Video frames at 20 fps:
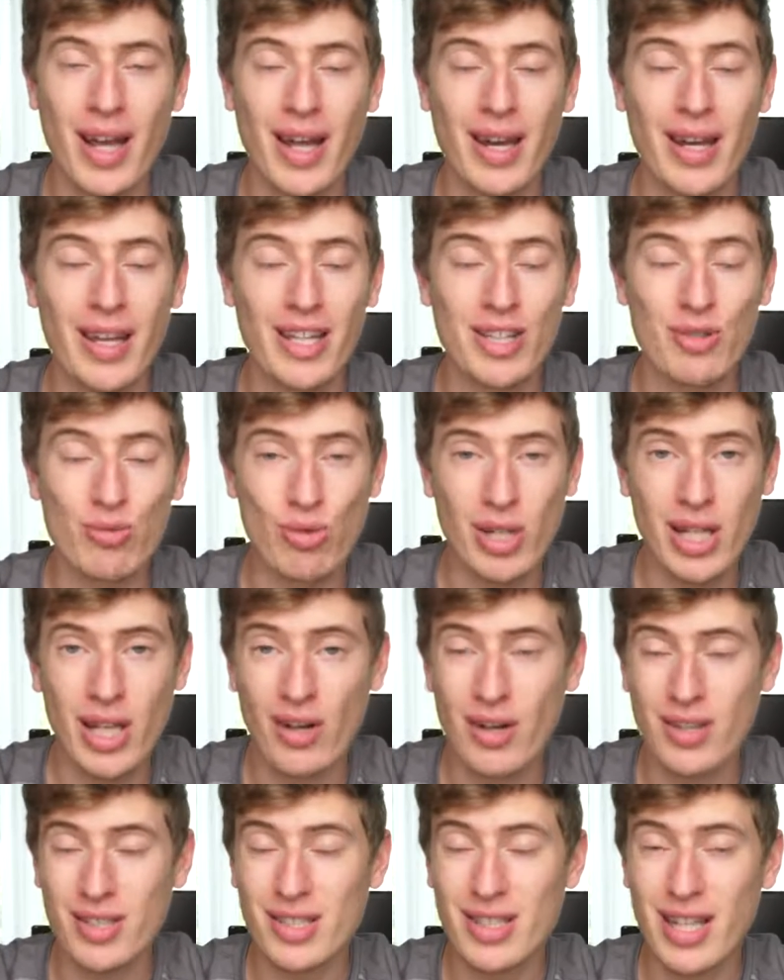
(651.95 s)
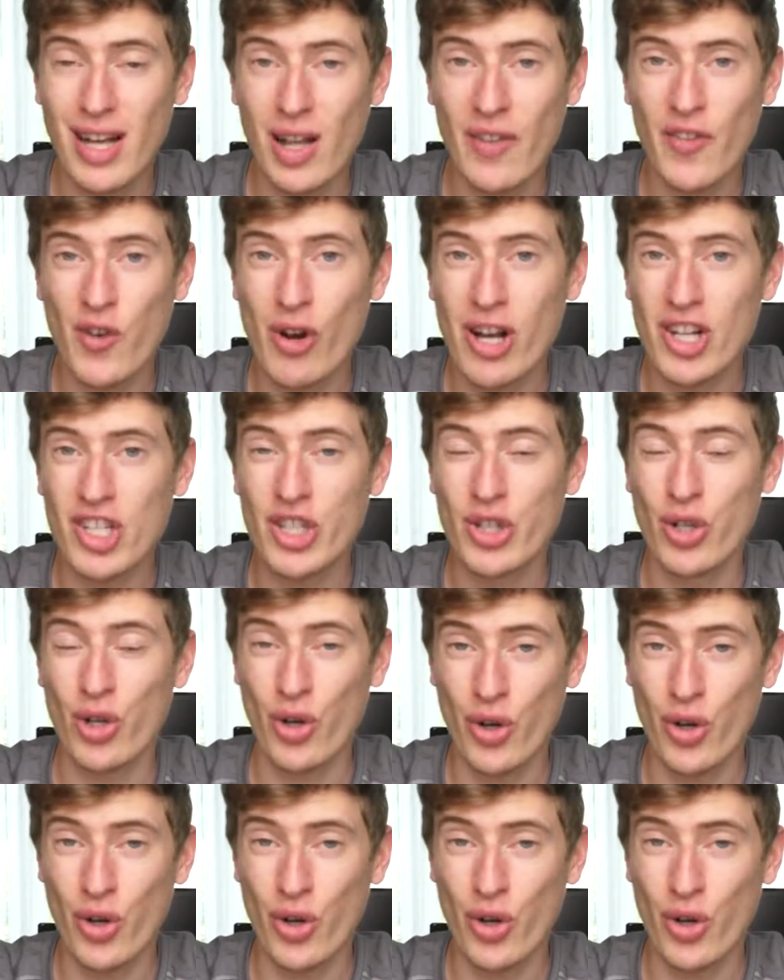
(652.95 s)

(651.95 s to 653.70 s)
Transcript: and it's really hard to tell if you're actually